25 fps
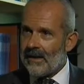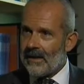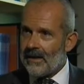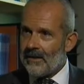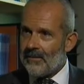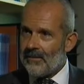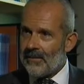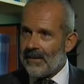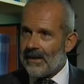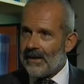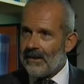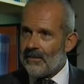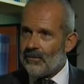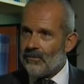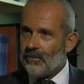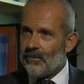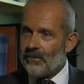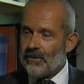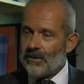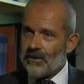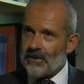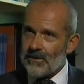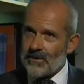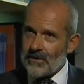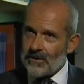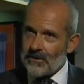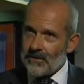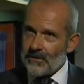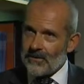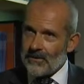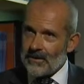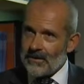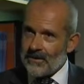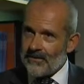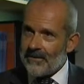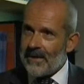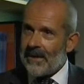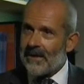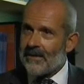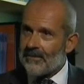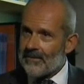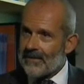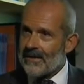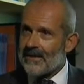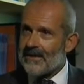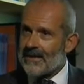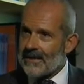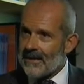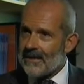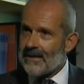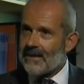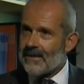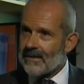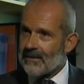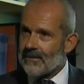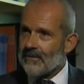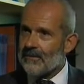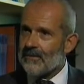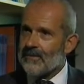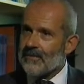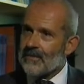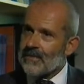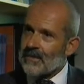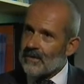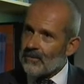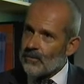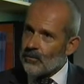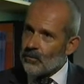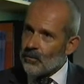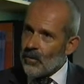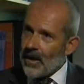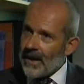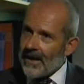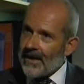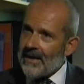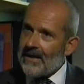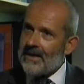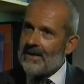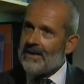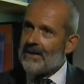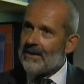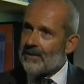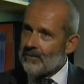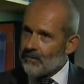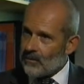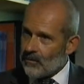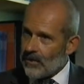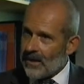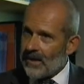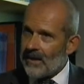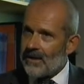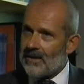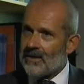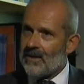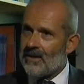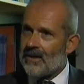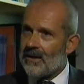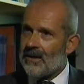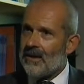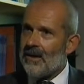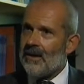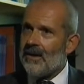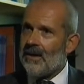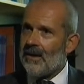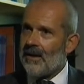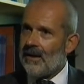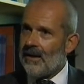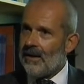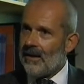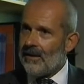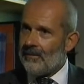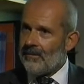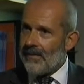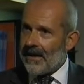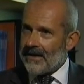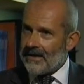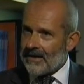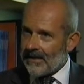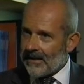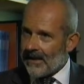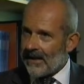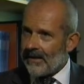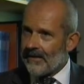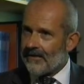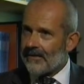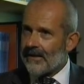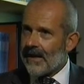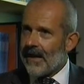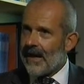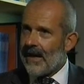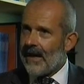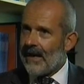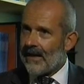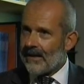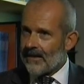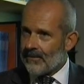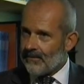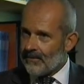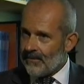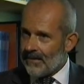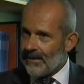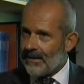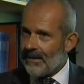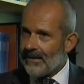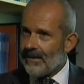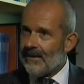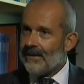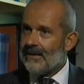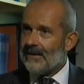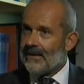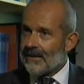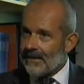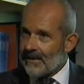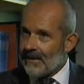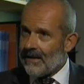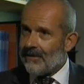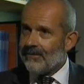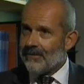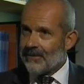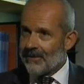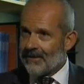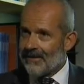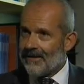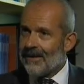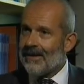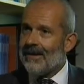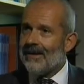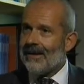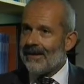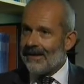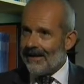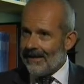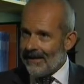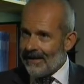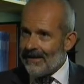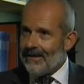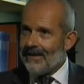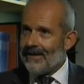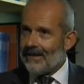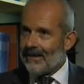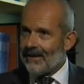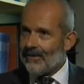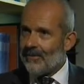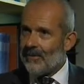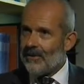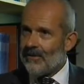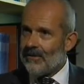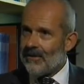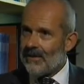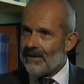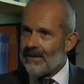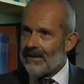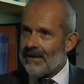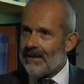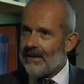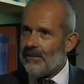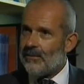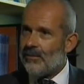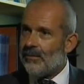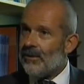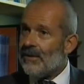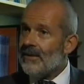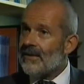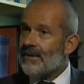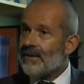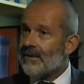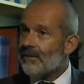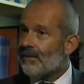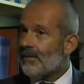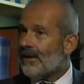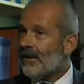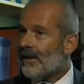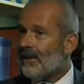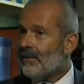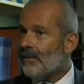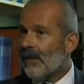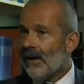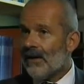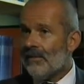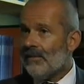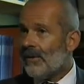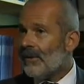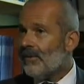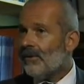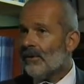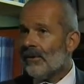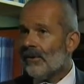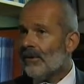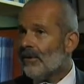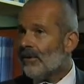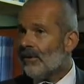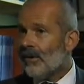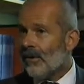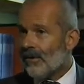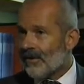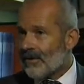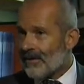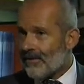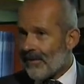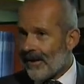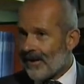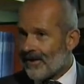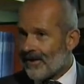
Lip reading: in order to develop the systems, the ways in which mental health care can be delivered in the community, principally by people who are not